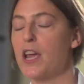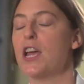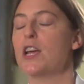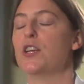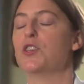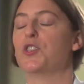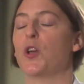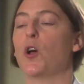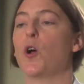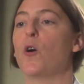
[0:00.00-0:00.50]

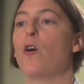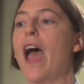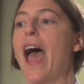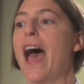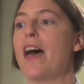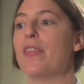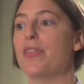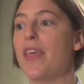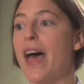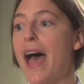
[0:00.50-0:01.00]
So
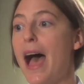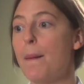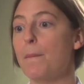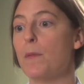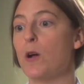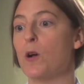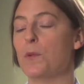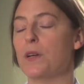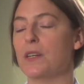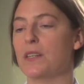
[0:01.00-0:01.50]
at that
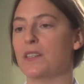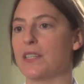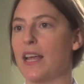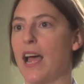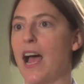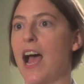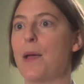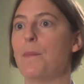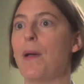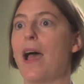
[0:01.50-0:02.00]
moment in
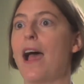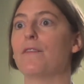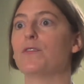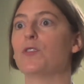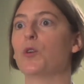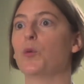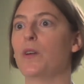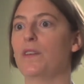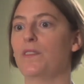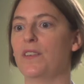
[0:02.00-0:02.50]
time,
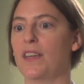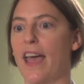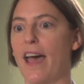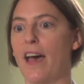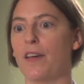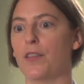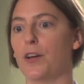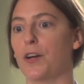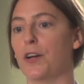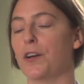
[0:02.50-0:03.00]
after we've
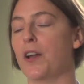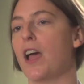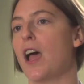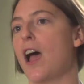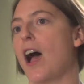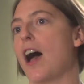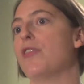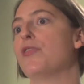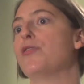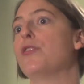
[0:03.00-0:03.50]
gathered
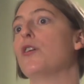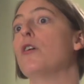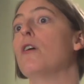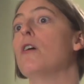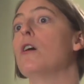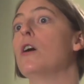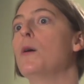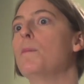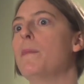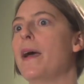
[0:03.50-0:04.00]
a
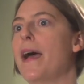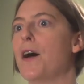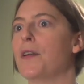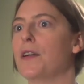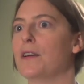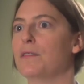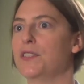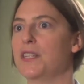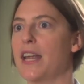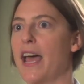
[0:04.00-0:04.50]
thorough amount
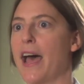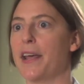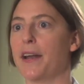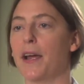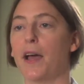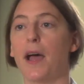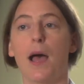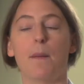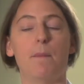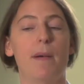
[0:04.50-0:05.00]
of
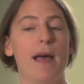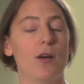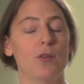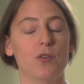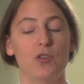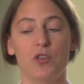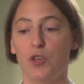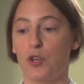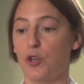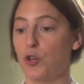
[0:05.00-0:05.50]
data
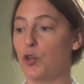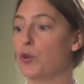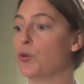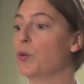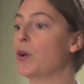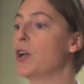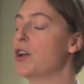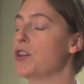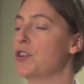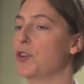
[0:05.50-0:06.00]
about
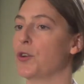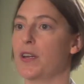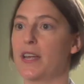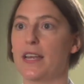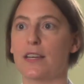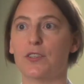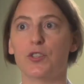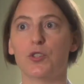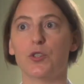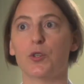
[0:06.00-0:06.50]
you, your
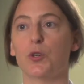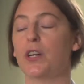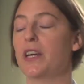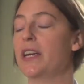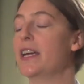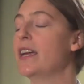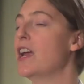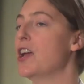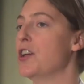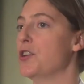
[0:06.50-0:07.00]

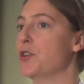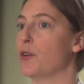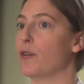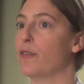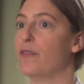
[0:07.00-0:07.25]
history, your